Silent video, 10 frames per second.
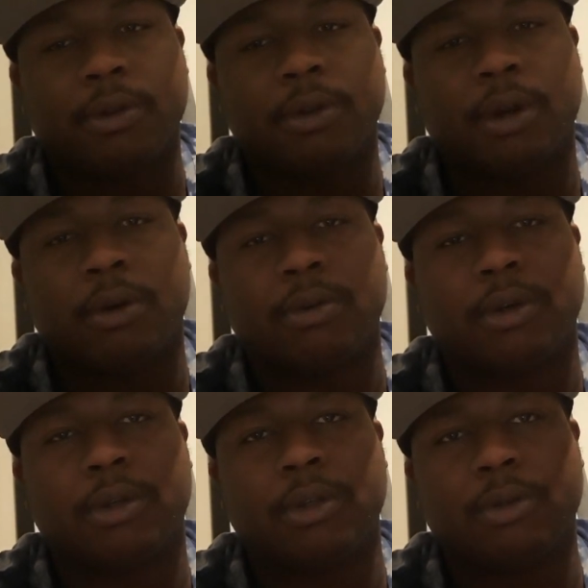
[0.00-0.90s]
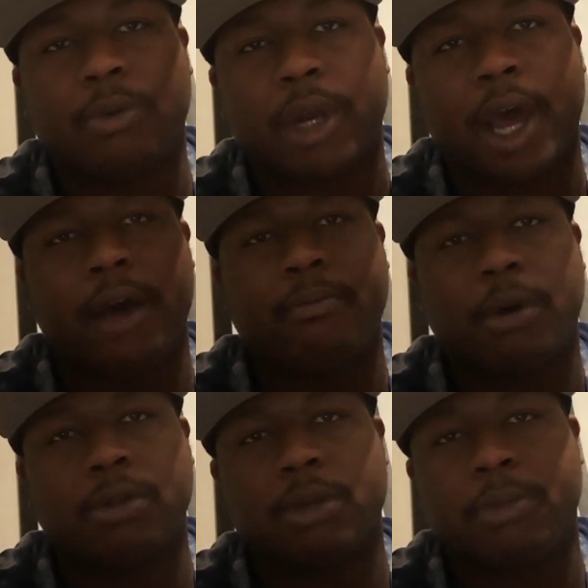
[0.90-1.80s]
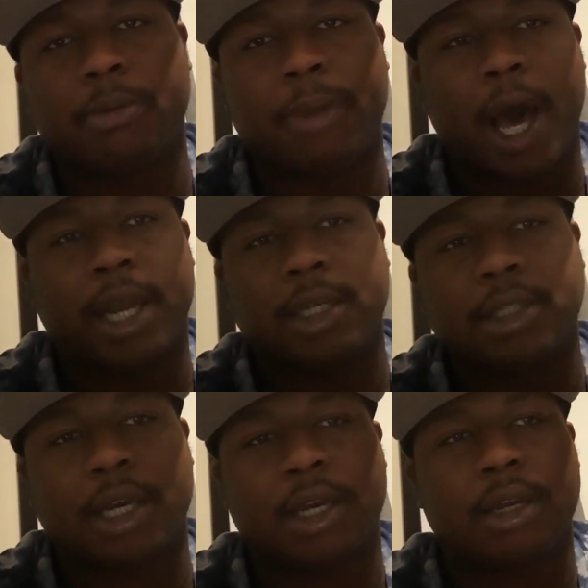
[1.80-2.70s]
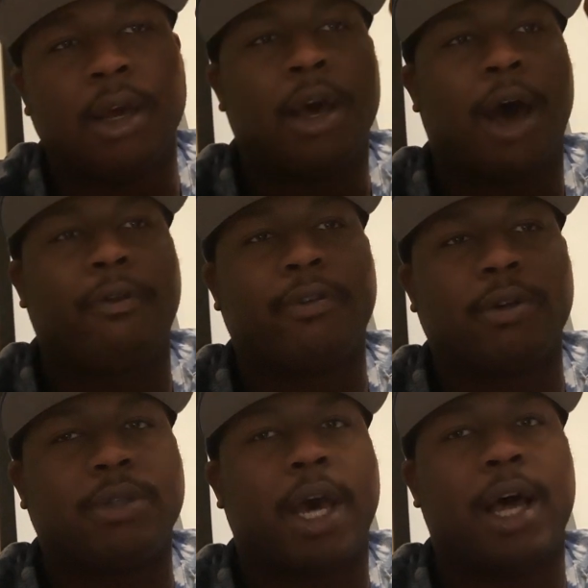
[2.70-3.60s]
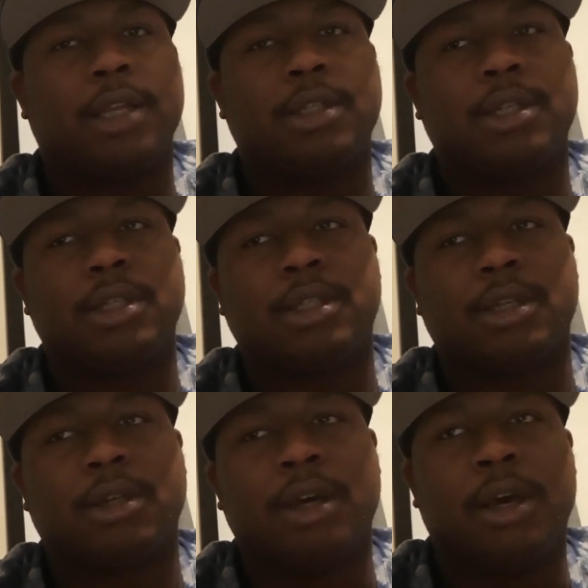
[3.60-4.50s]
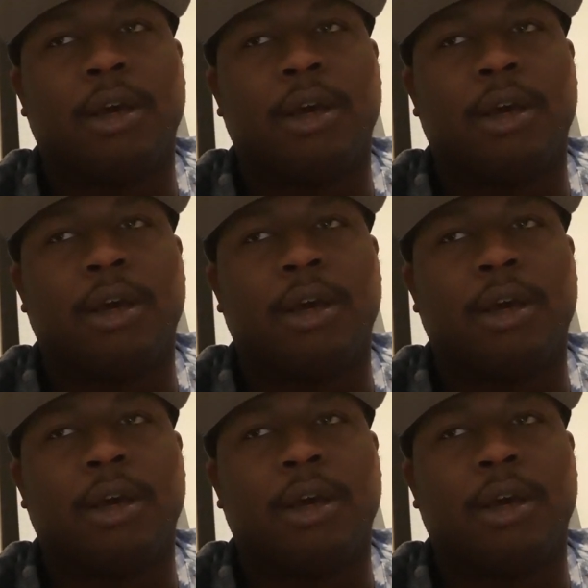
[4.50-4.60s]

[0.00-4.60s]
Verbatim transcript: You know, you want to have multiple bodies, and I feel Dallas needs to.